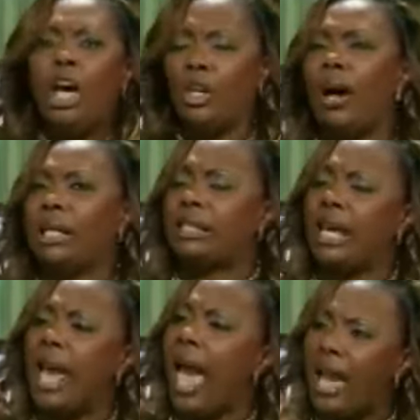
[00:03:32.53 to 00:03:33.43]
You're going to
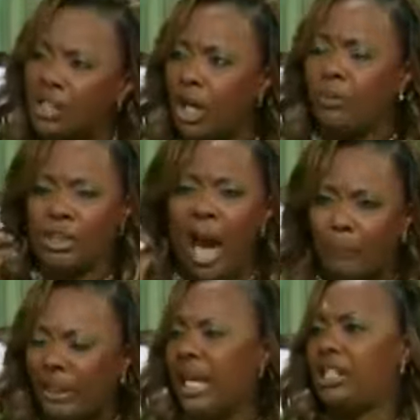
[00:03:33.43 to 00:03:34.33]
see Asian,
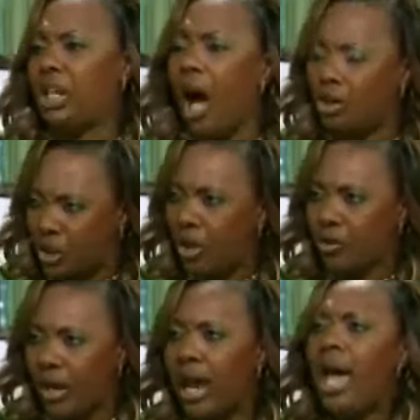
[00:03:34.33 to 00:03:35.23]
Japanese young
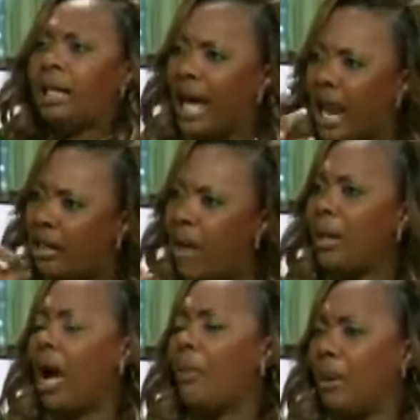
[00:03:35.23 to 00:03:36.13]
children that are
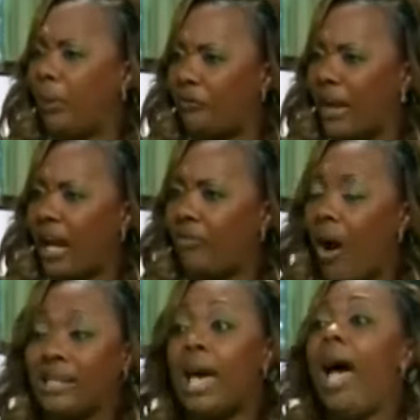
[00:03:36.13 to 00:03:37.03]
coming up with a prophetic
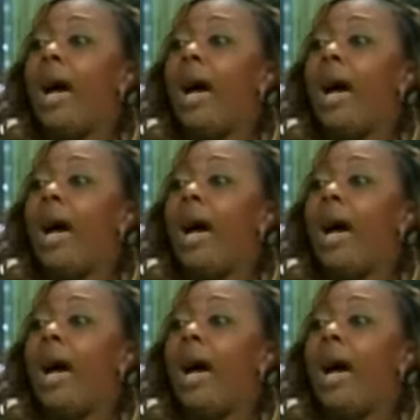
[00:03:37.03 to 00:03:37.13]
voice.